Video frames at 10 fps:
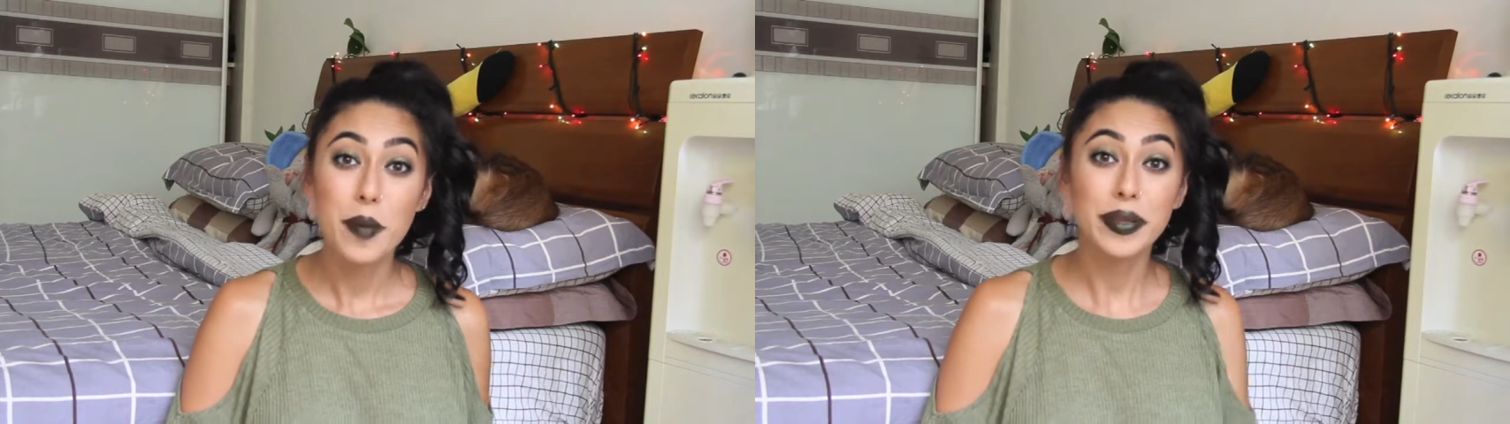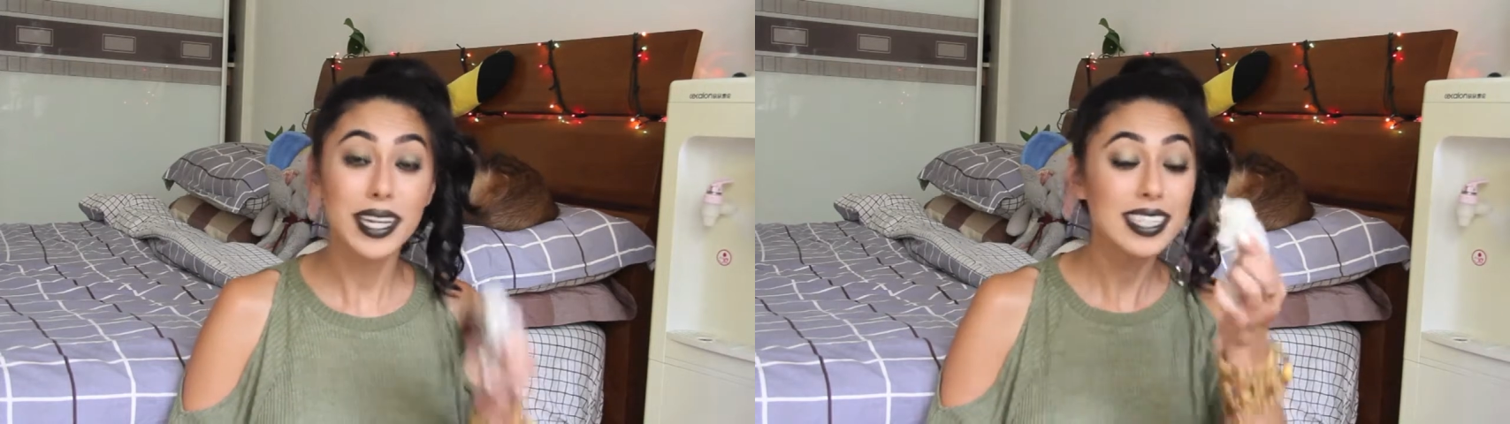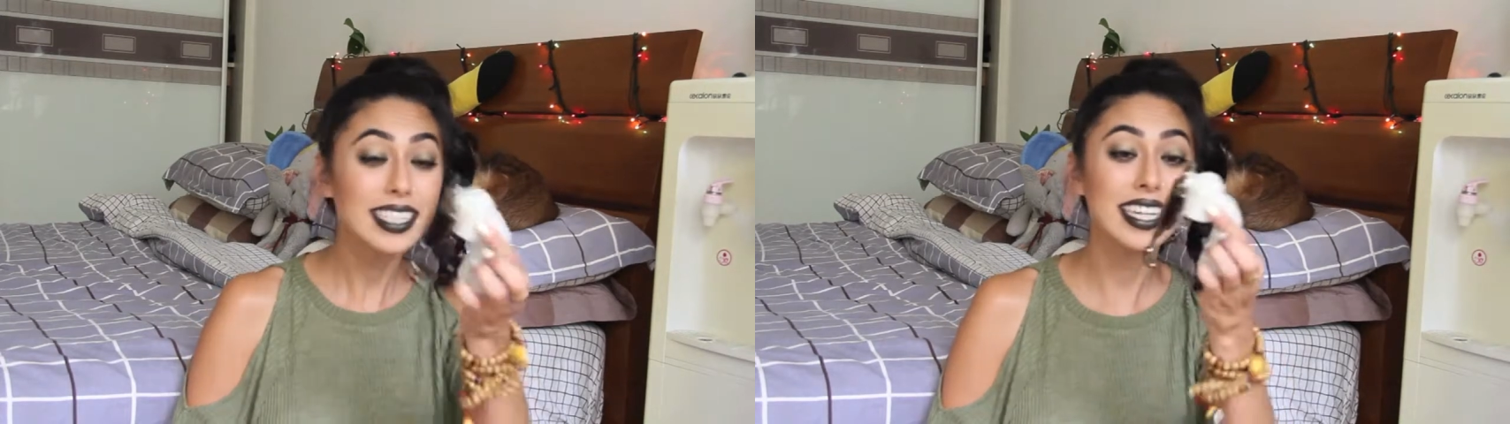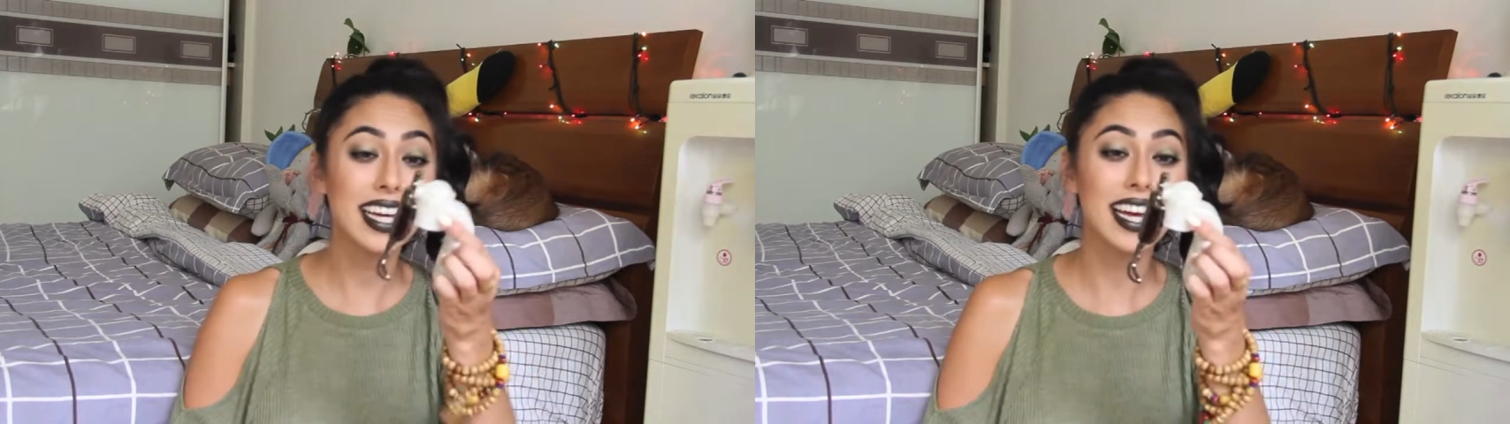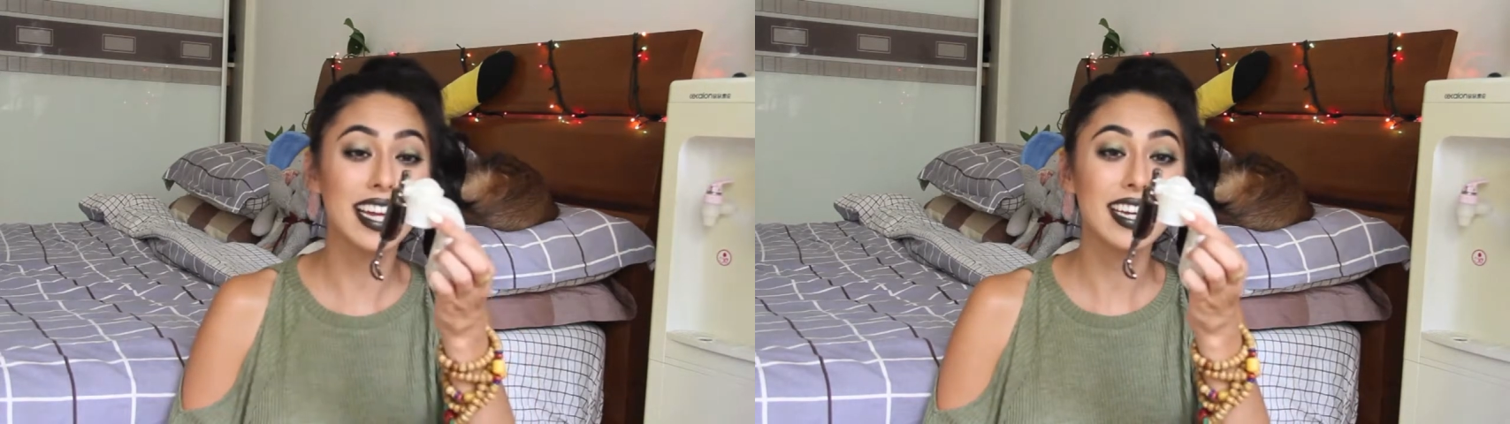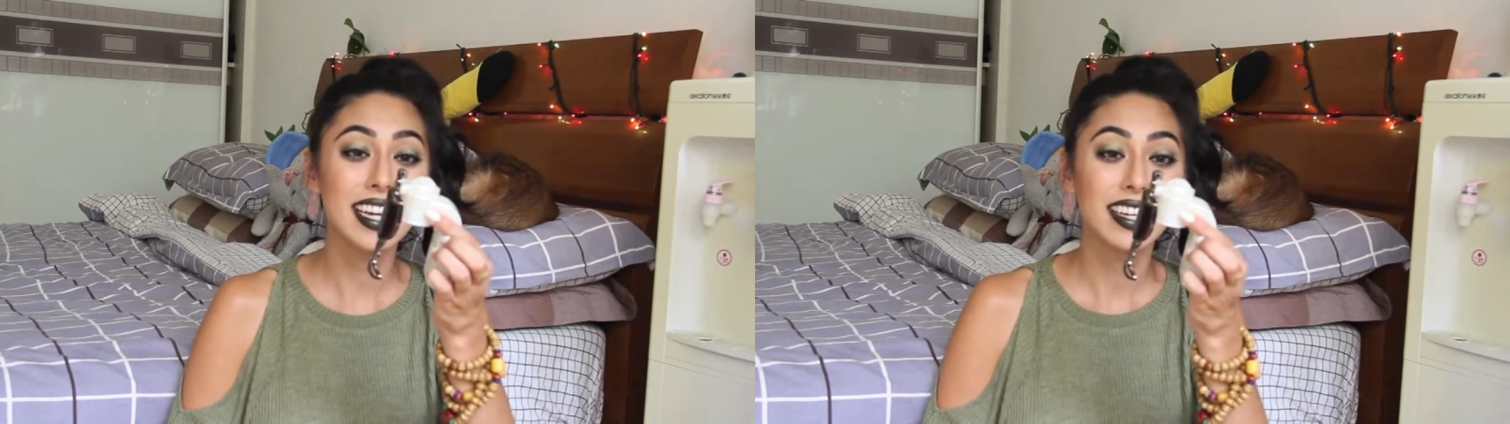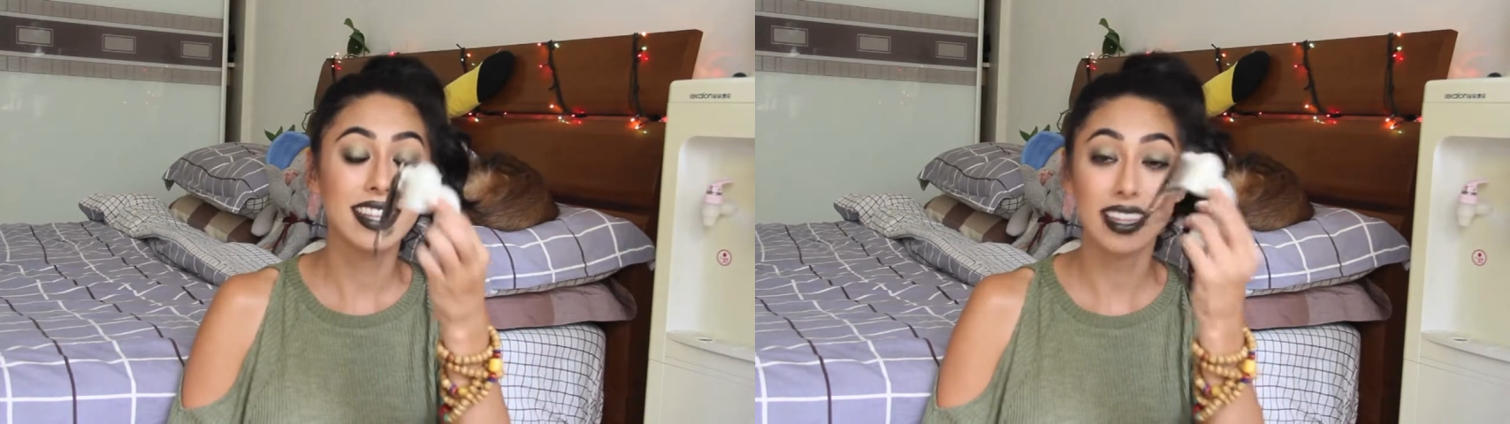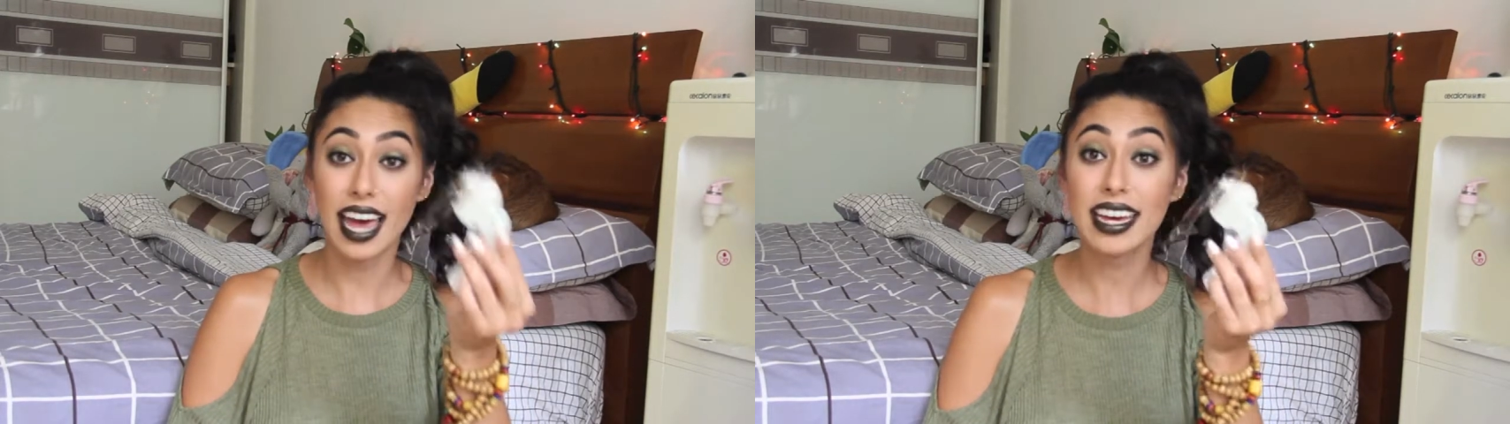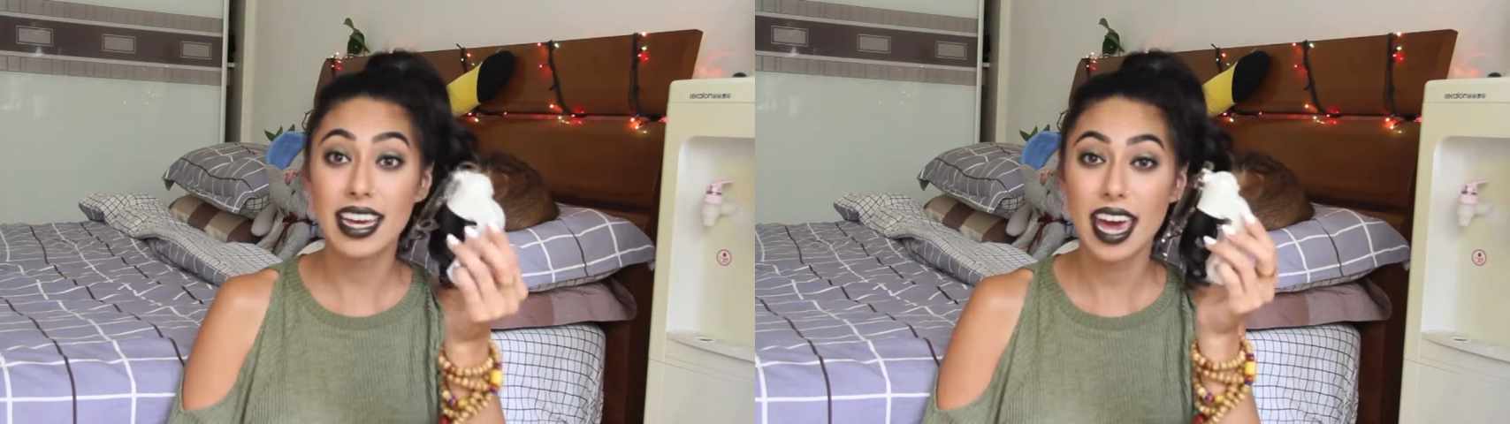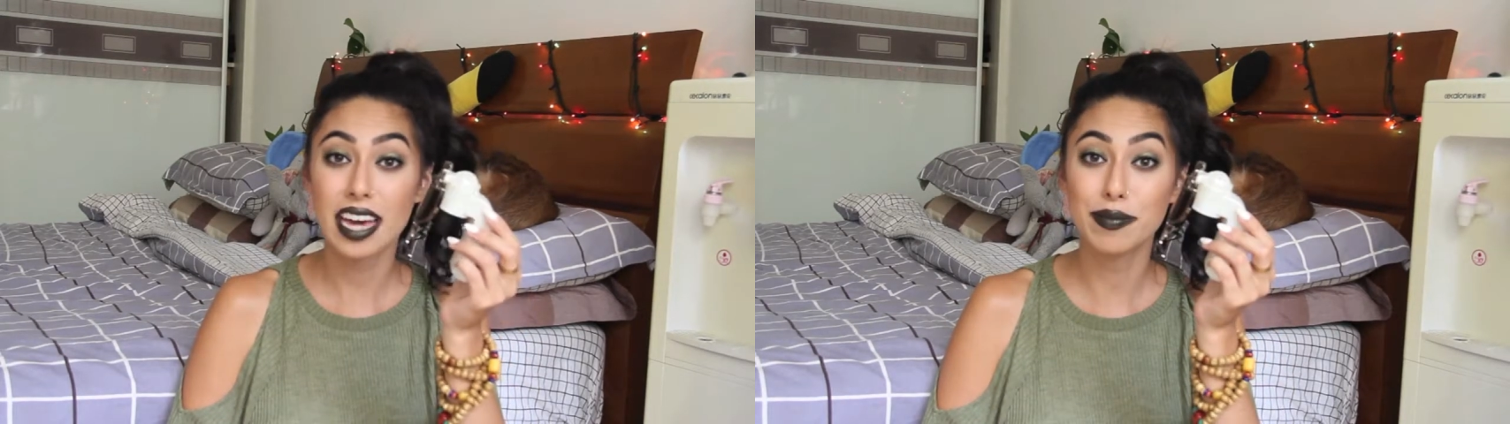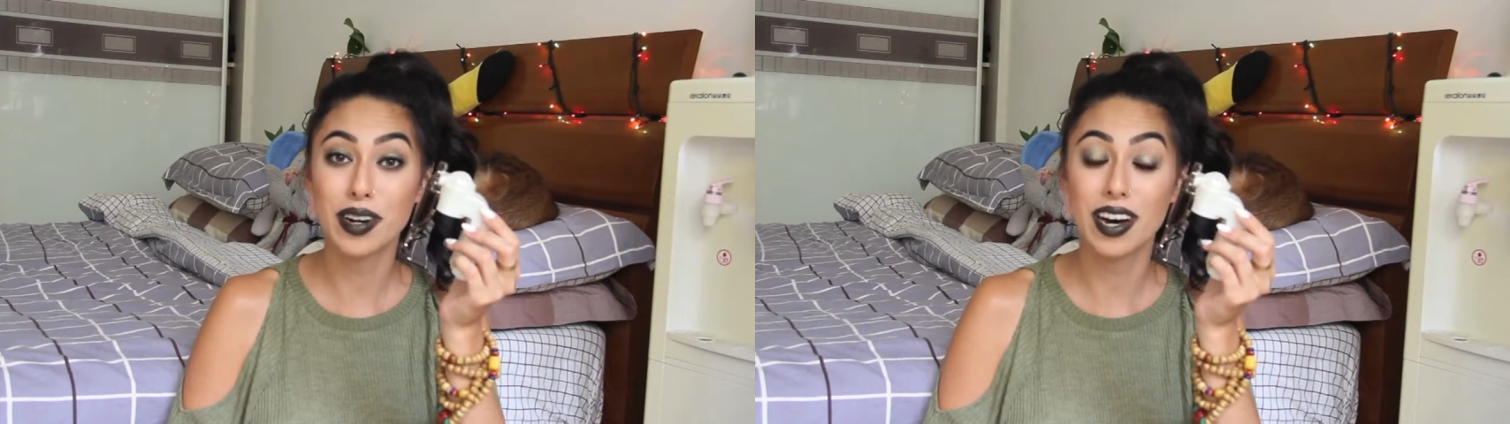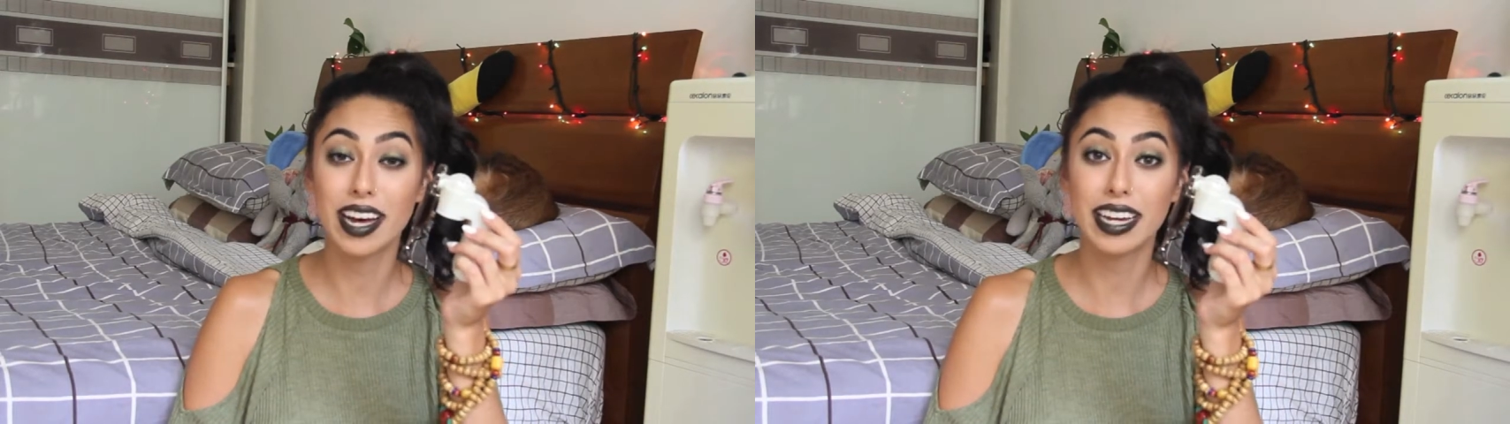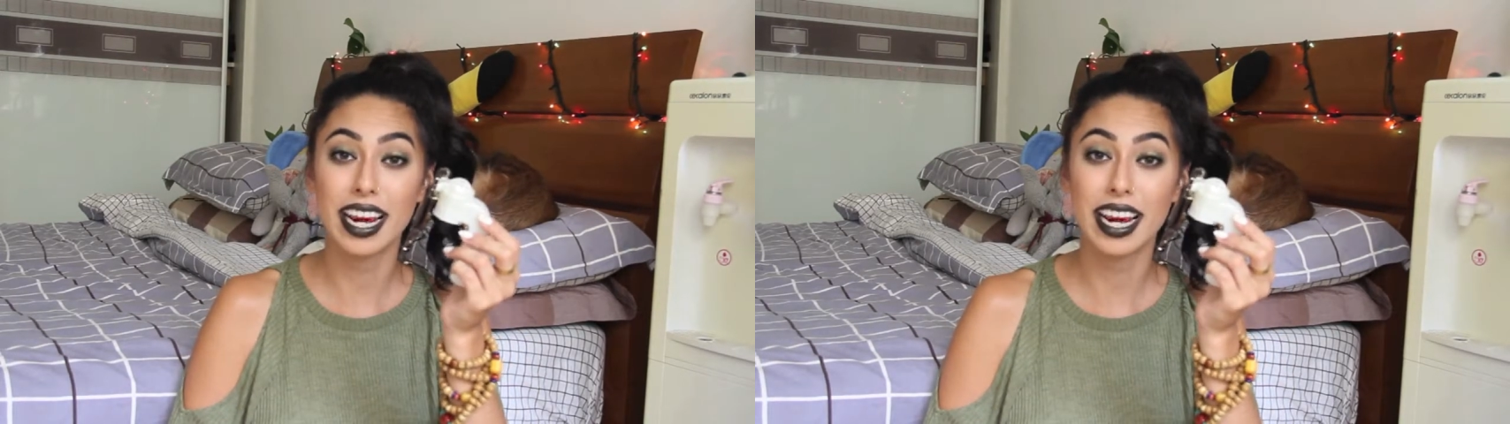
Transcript: plugged it in, the light came on,